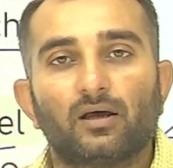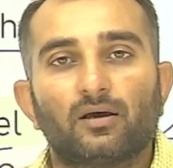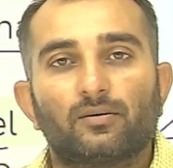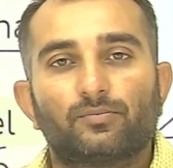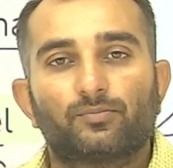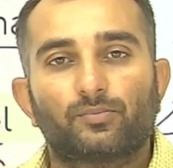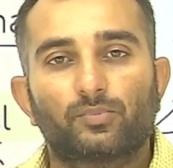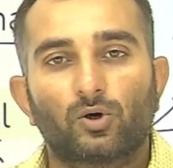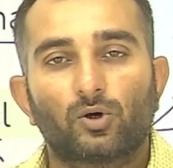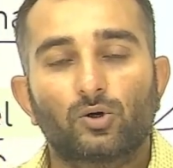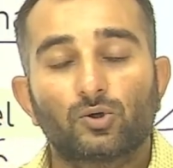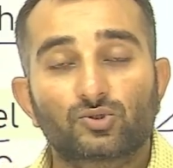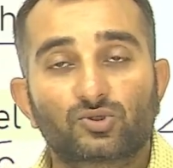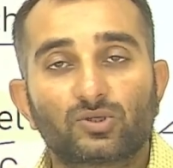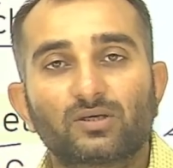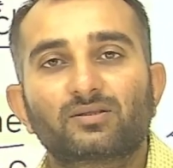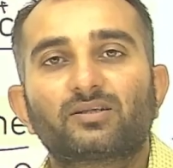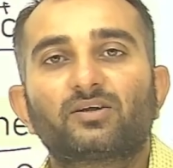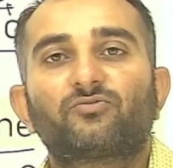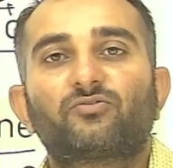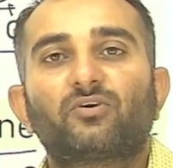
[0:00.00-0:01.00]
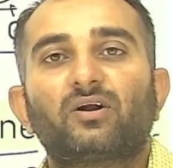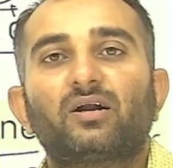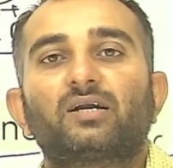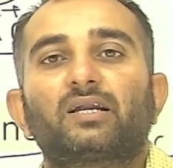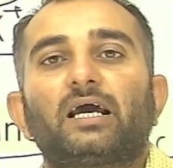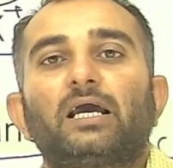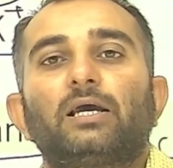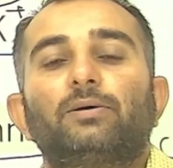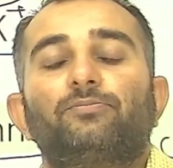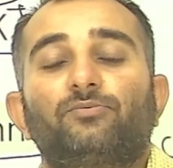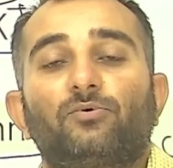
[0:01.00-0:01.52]
producing different
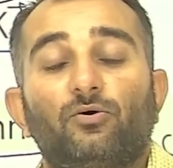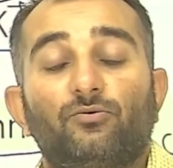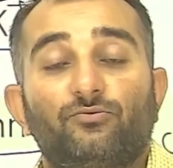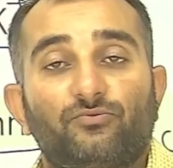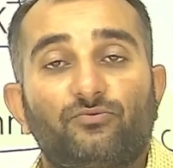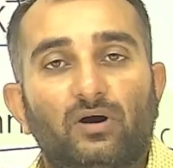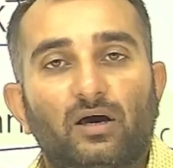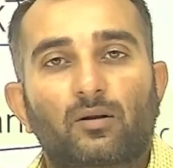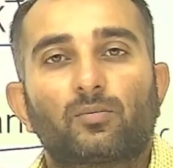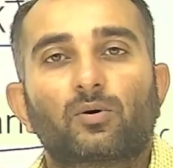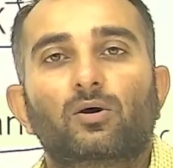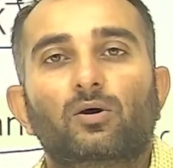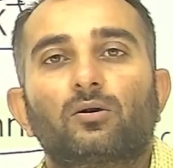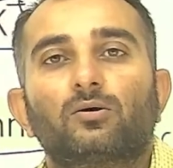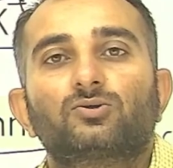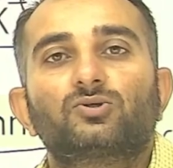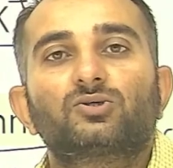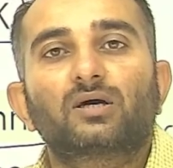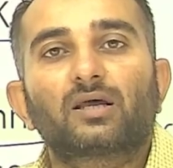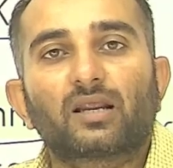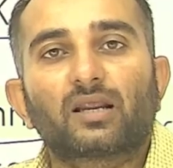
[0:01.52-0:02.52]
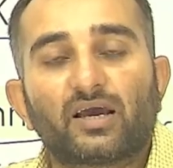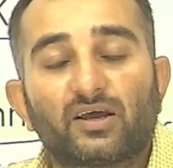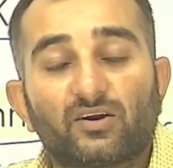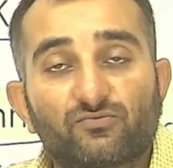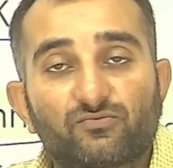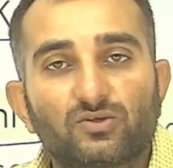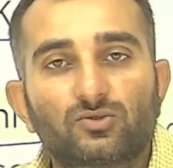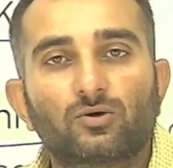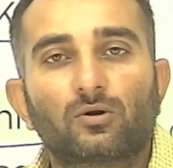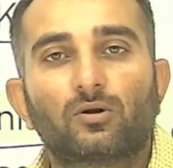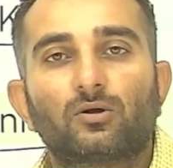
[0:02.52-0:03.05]
type of pharmacological and
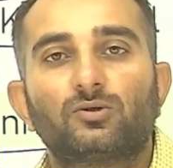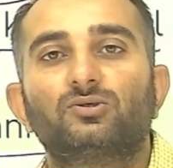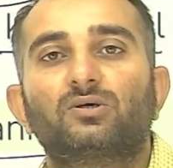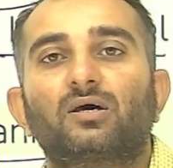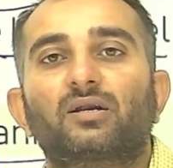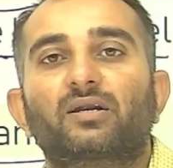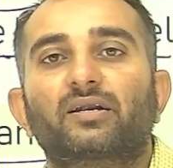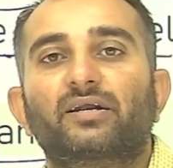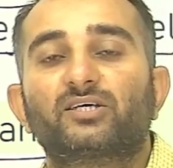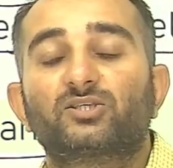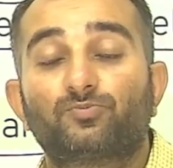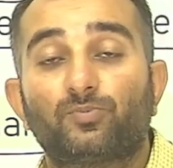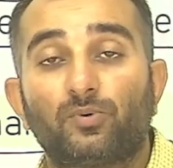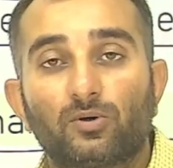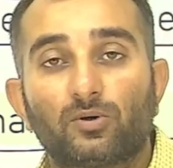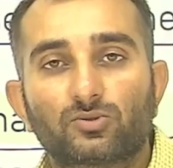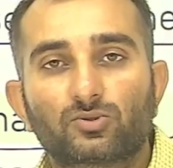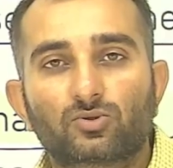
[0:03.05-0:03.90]
physiological response